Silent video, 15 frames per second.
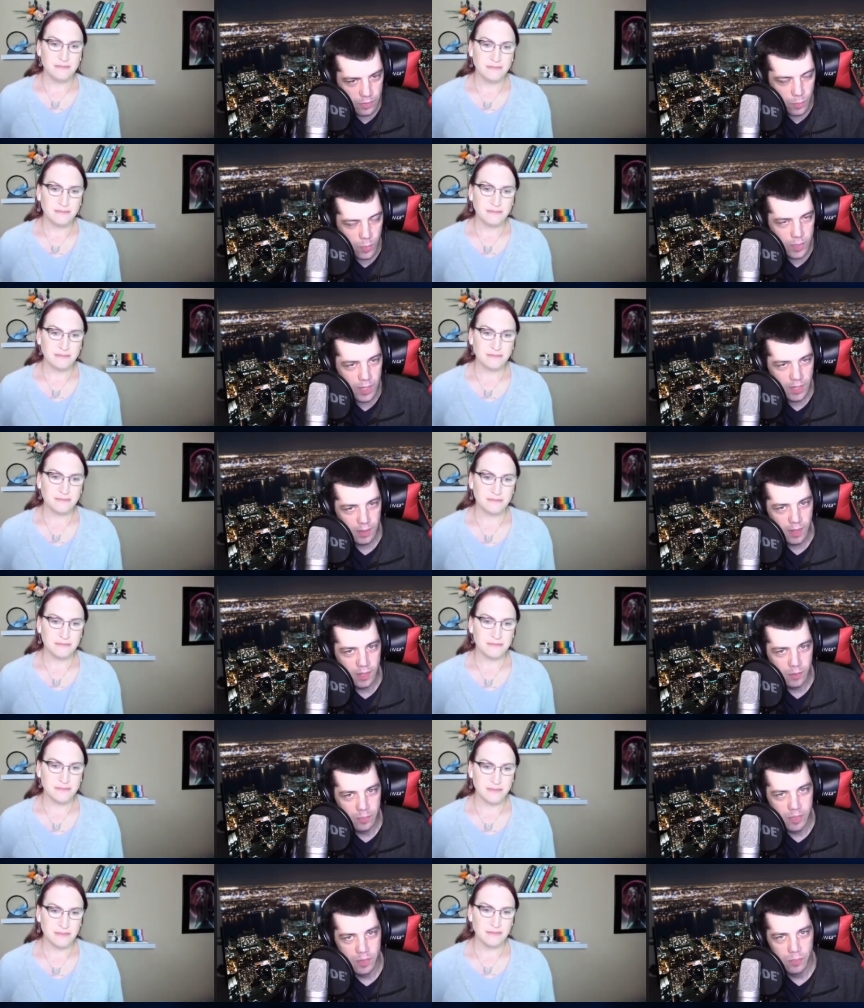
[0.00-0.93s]
Speaker 1: we let a lot
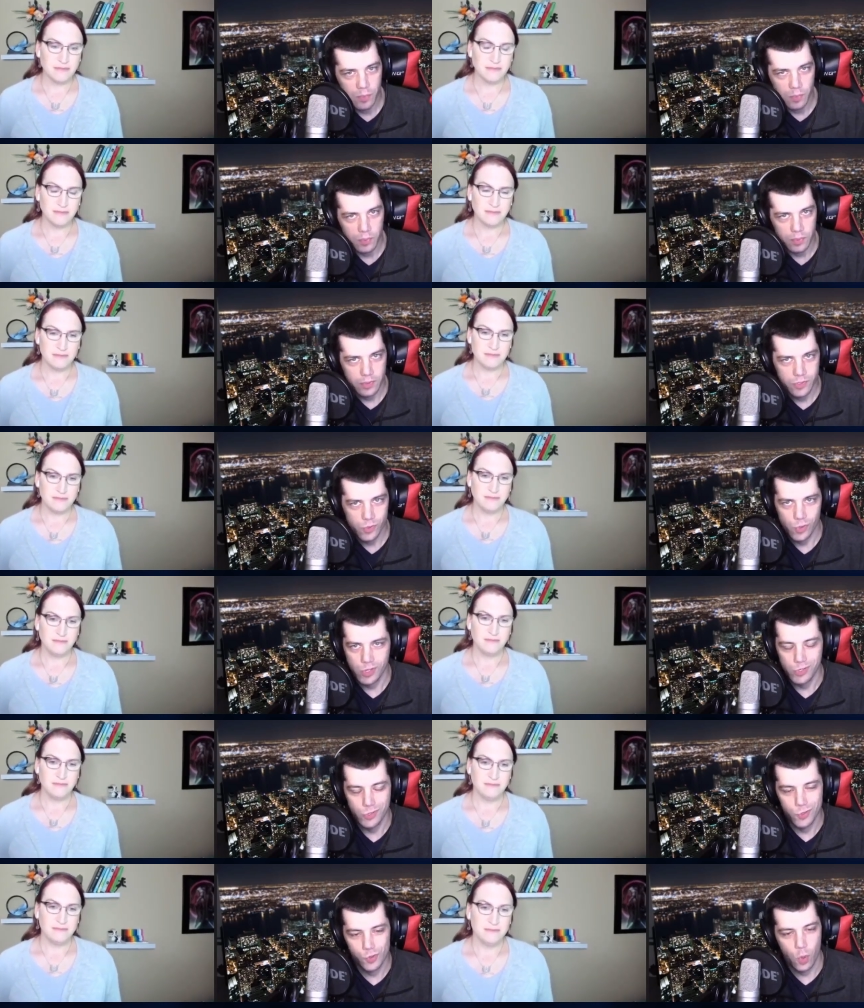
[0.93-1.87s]
of people sort
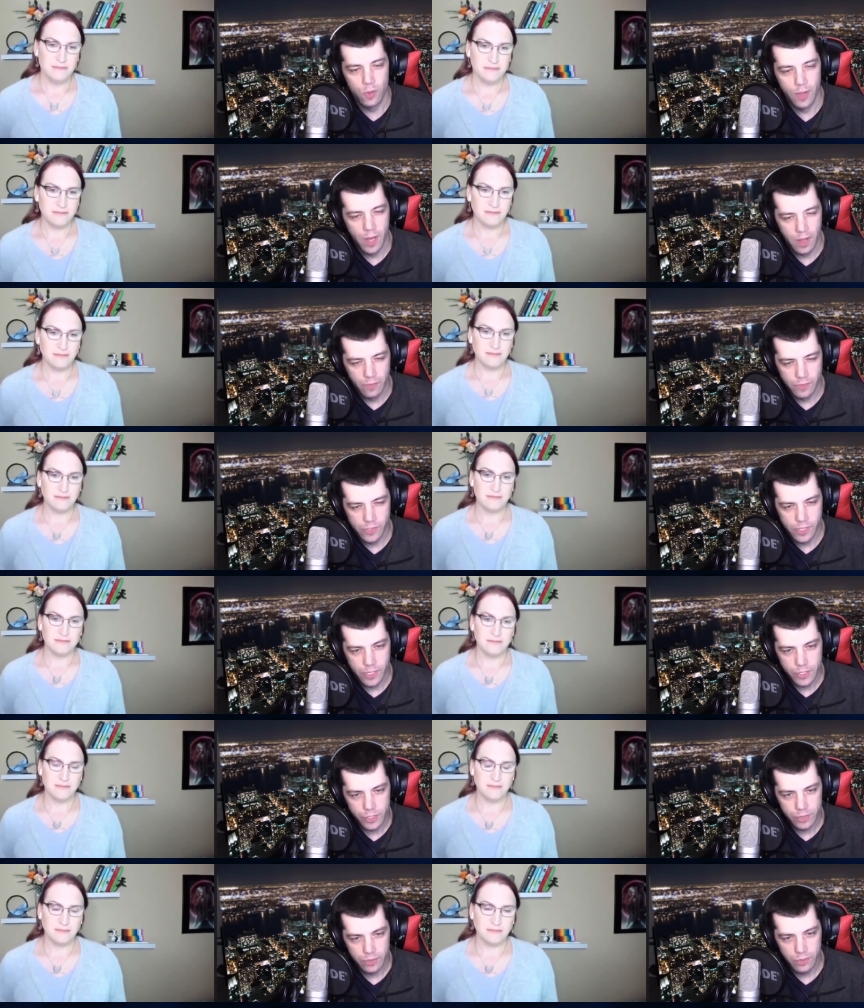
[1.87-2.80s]
of control the
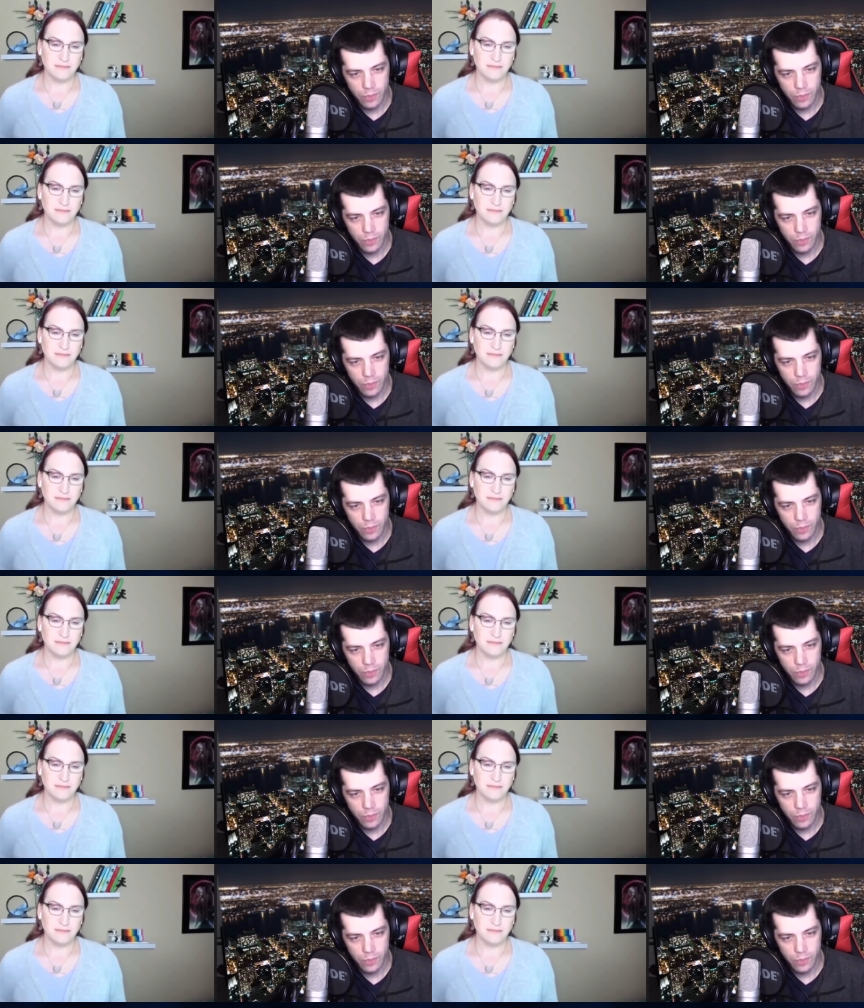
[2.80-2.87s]
conversation